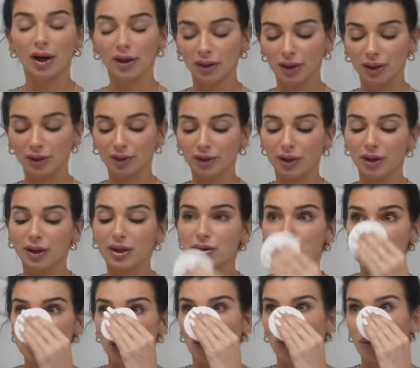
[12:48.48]
I literally
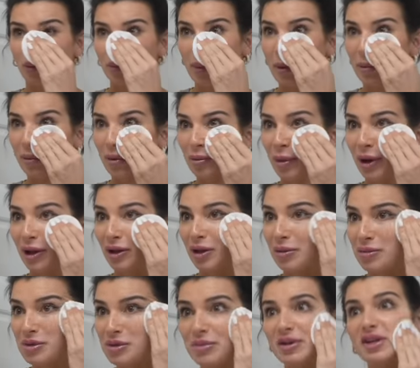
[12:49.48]
like don't remember my
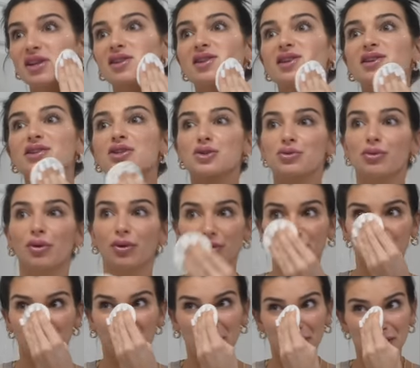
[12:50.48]
lips being this
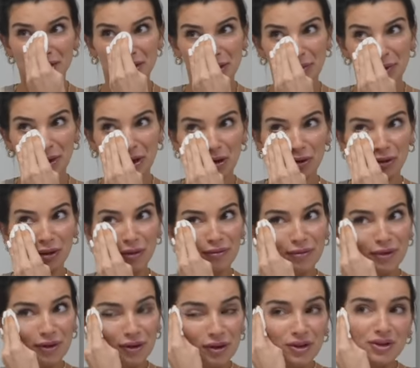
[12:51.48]
swollen last time I got lip
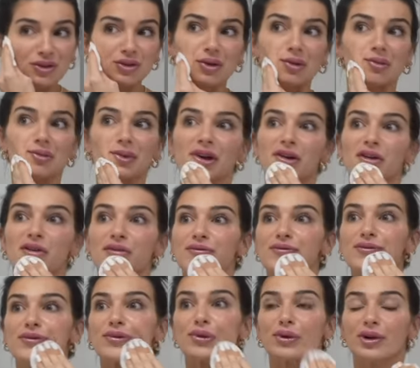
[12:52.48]
filler, so I'm like
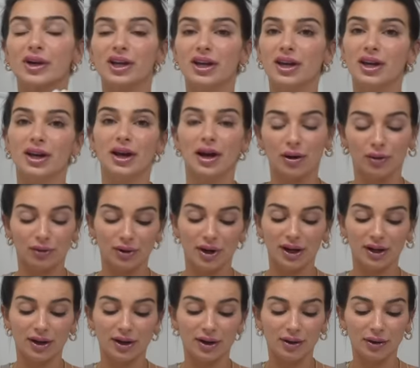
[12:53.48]
freaking out
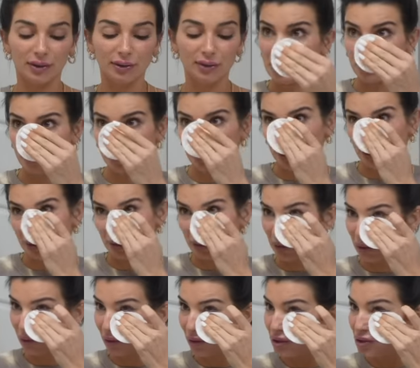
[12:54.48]
right now. Like I
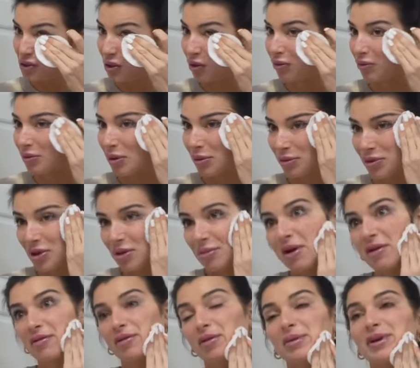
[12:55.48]
literally don't remember them
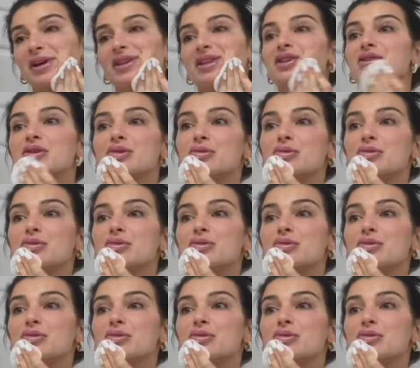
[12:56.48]
ever being this